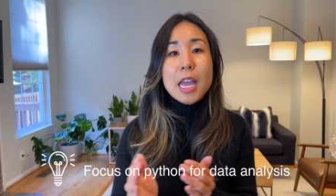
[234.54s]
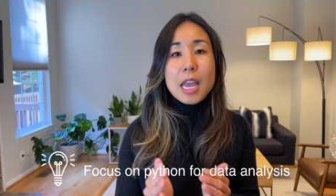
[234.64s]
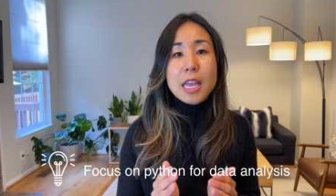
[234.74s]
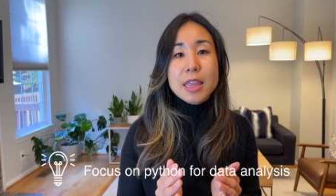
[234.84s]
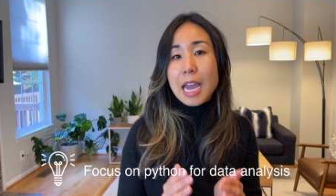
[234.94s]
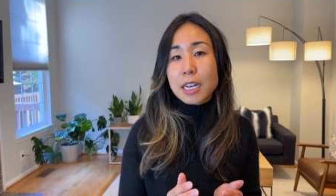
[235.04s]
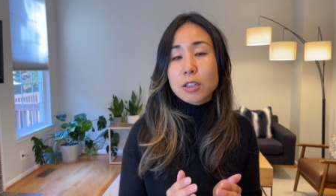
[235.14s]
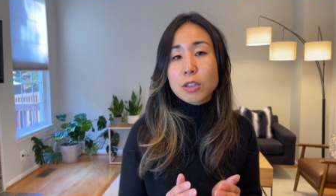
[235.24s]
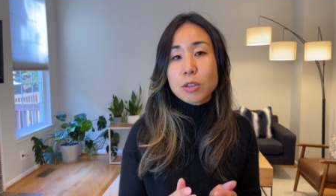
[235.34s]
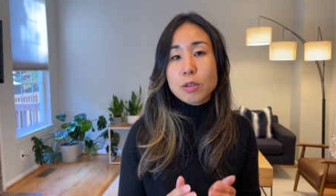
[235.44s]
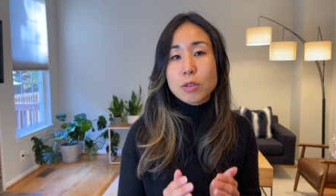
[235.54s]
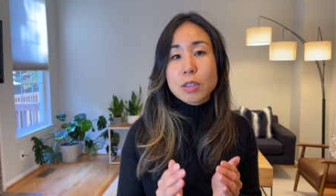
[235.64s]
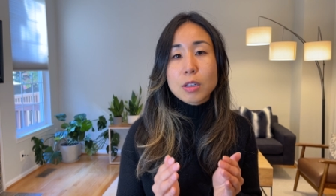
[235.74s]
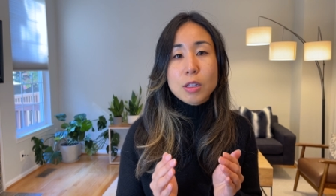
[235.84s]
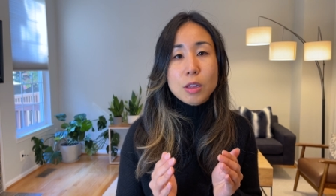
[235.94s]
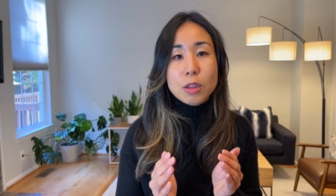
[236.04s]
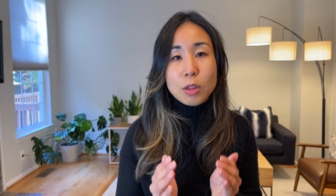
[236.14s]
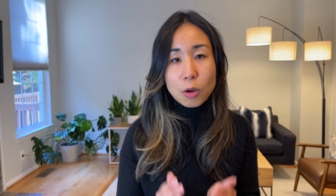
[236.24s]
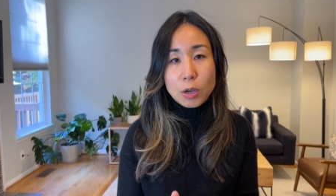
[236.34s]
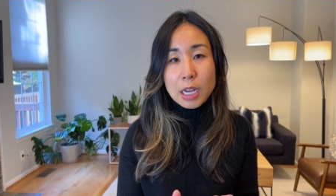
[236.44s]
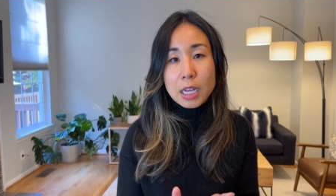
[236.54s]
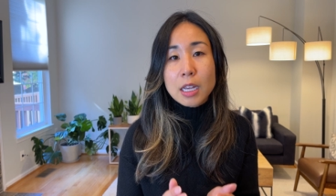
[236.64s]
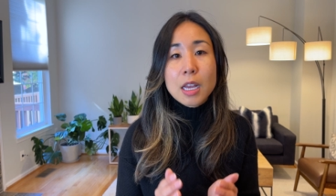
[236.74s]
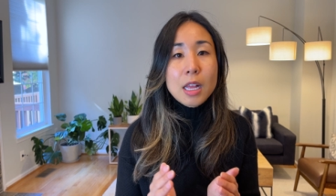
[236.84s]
and that includes learning